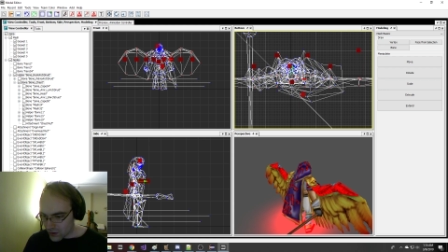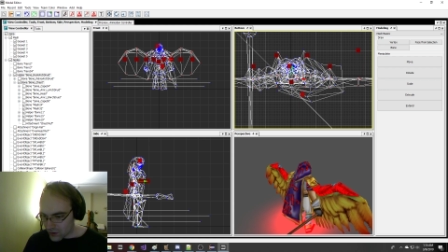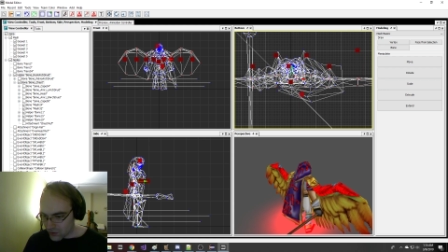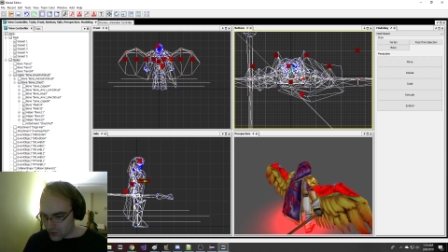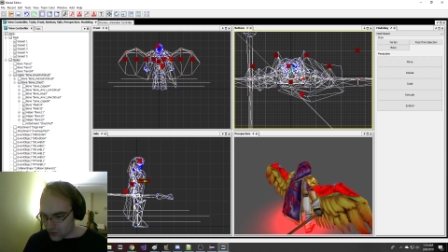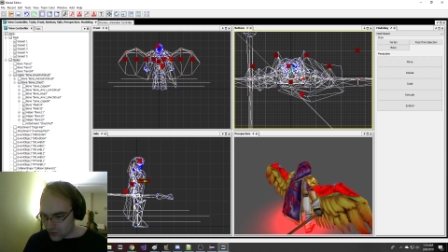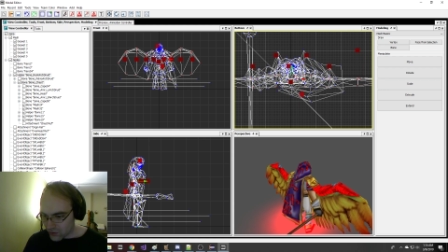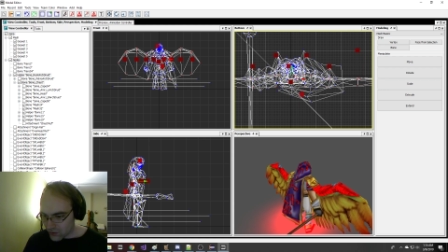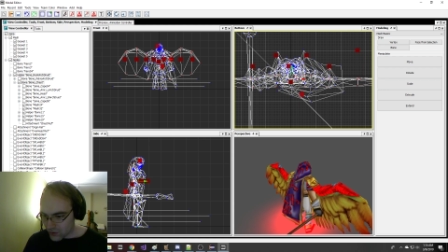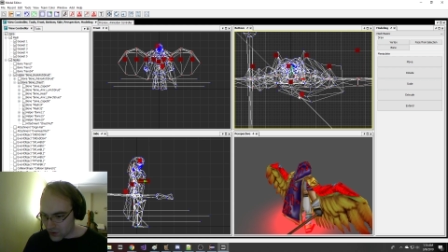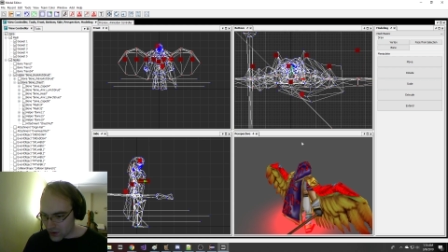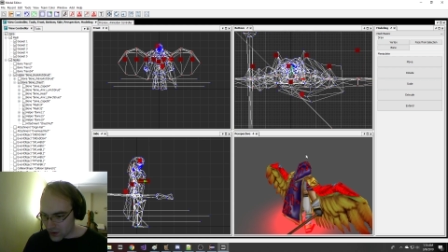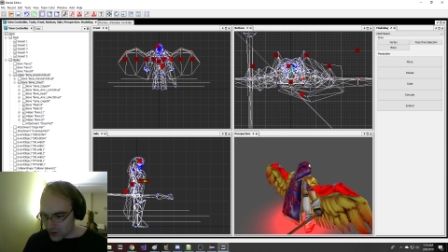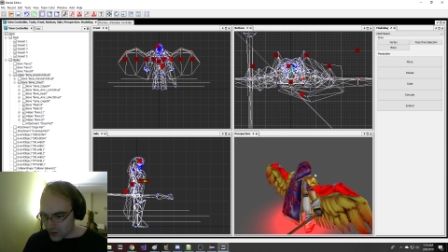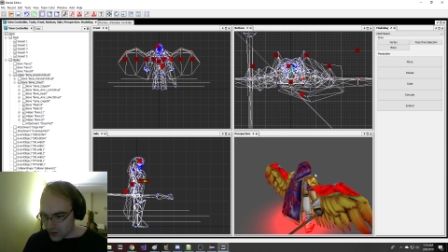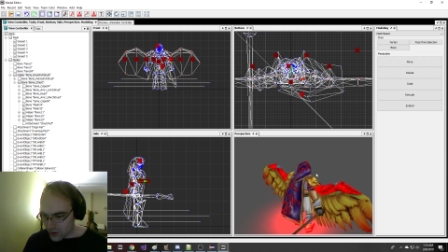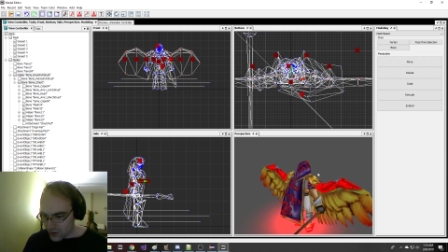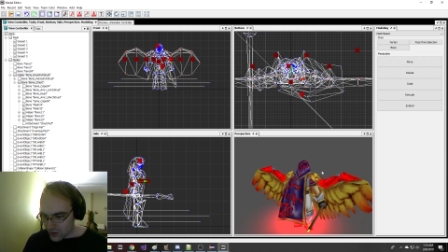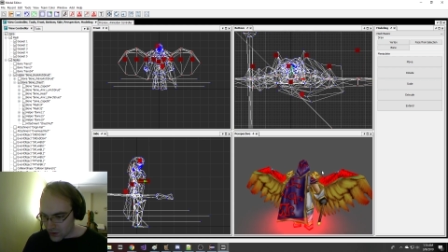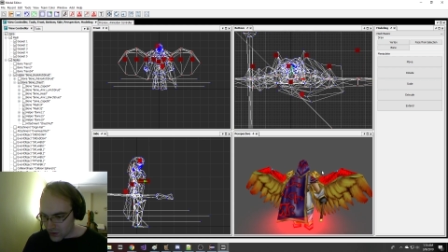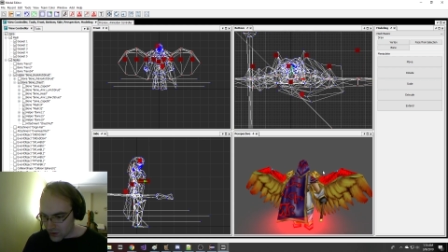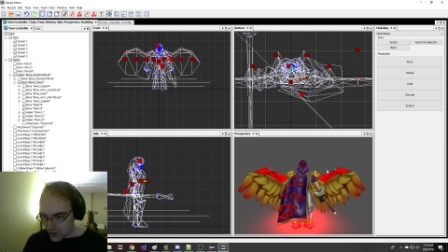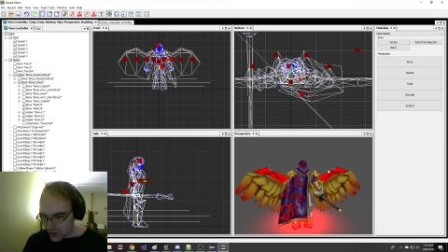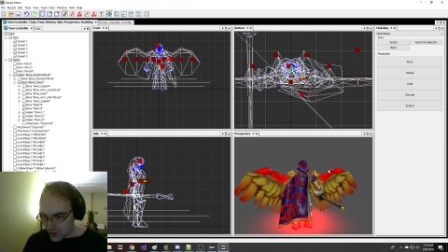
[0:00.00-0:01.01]
fit
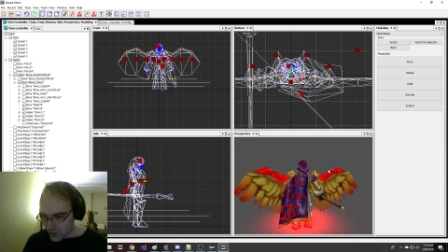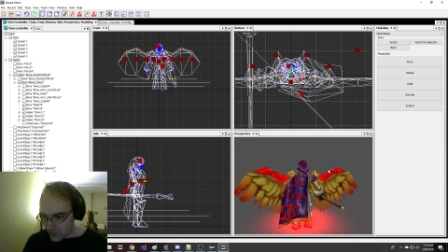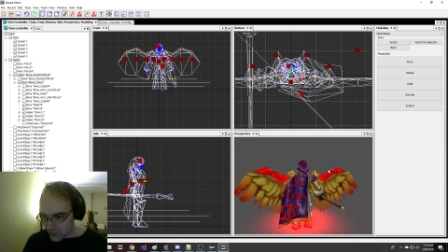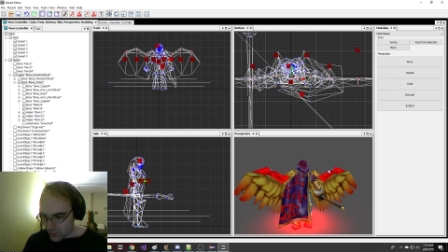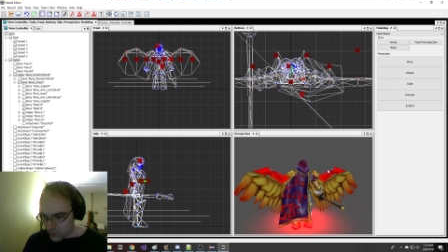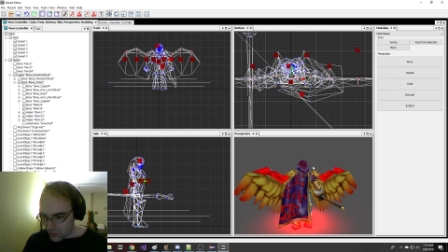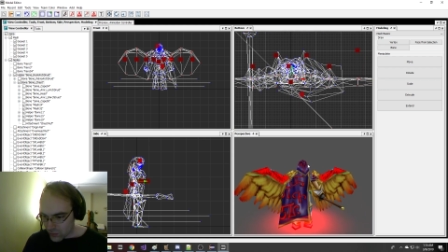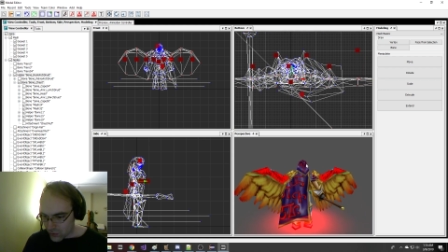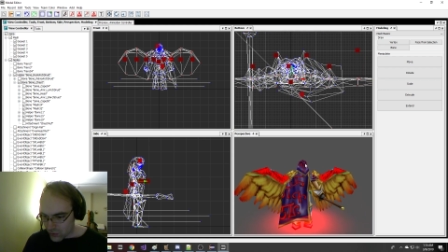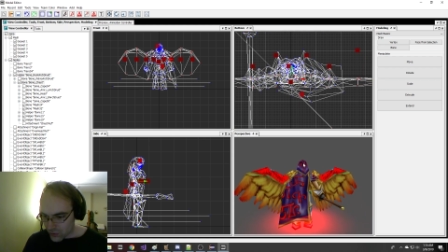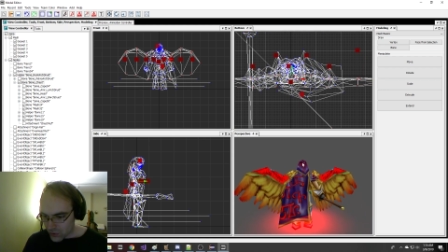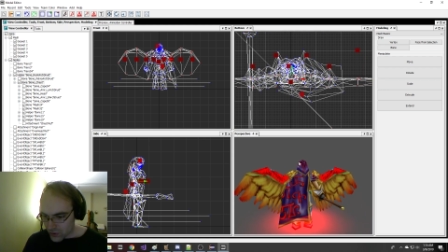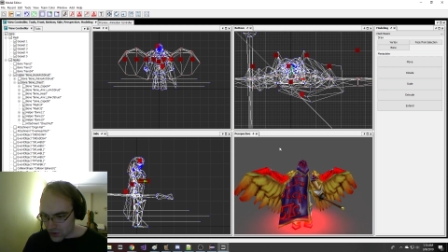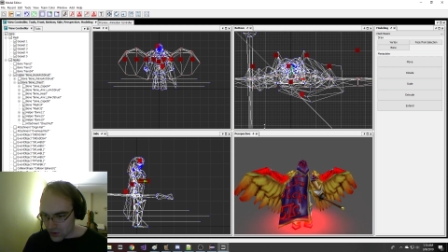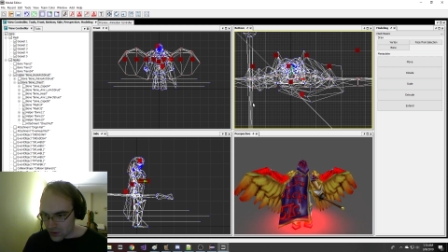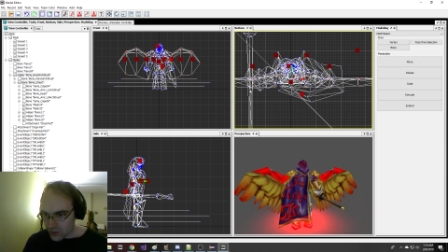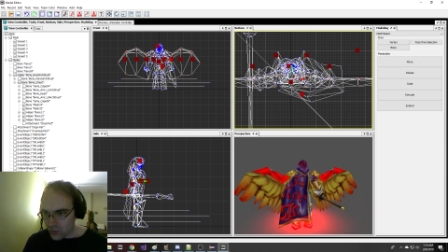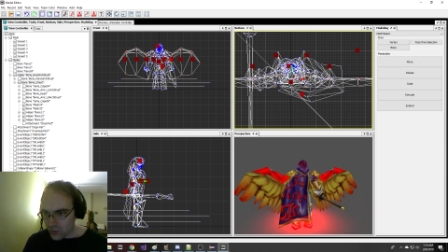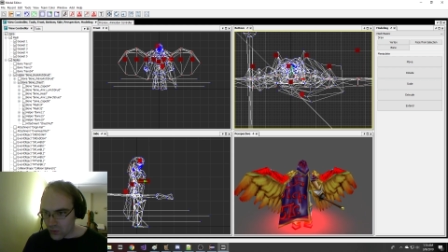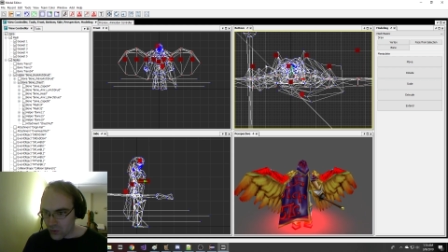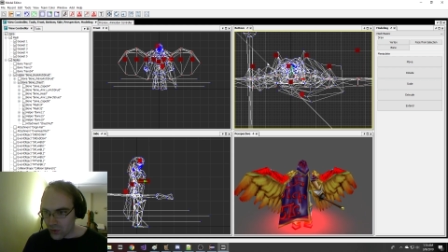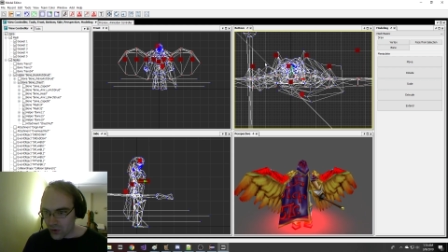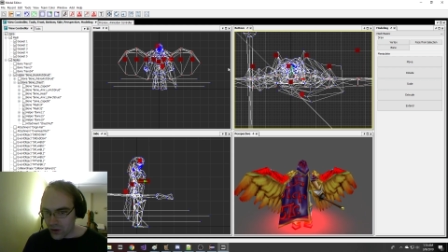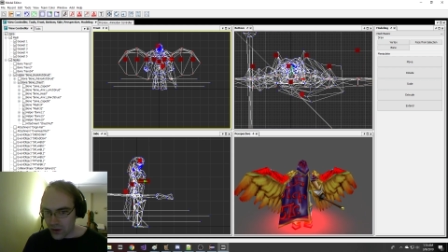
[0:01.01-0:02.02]
pretty
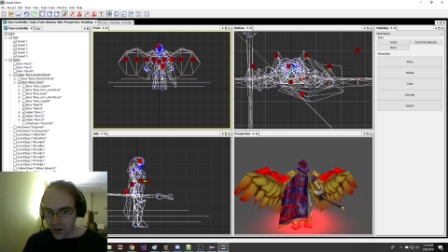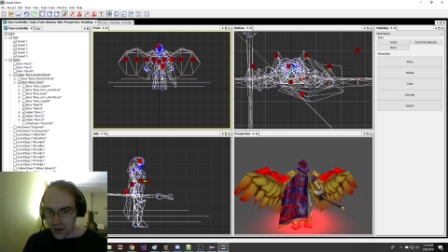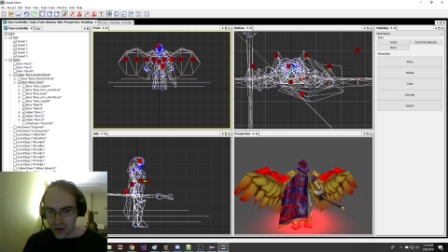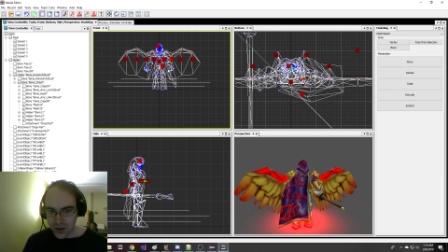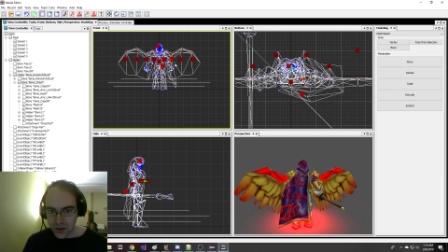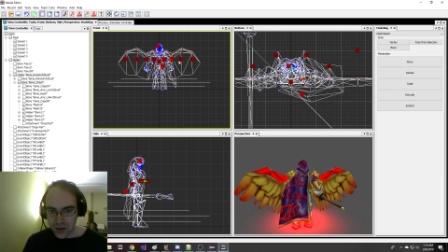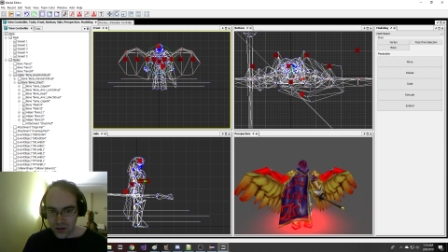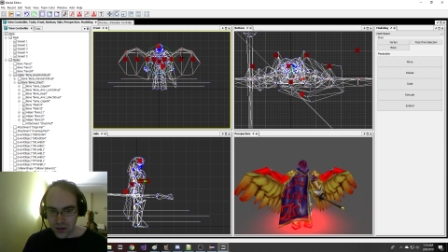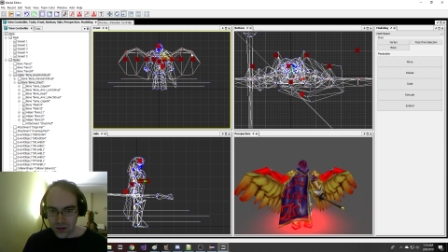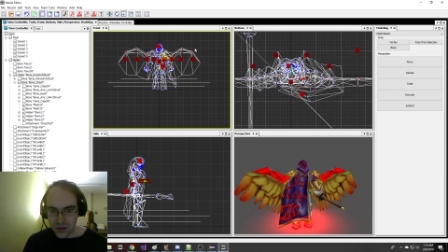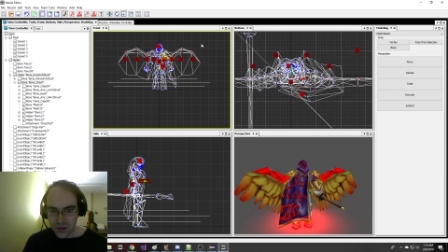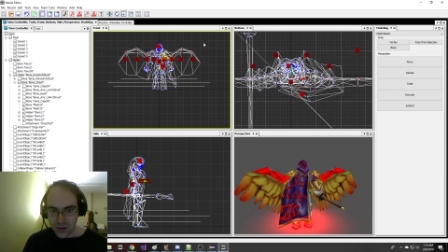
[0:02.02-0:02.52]
well.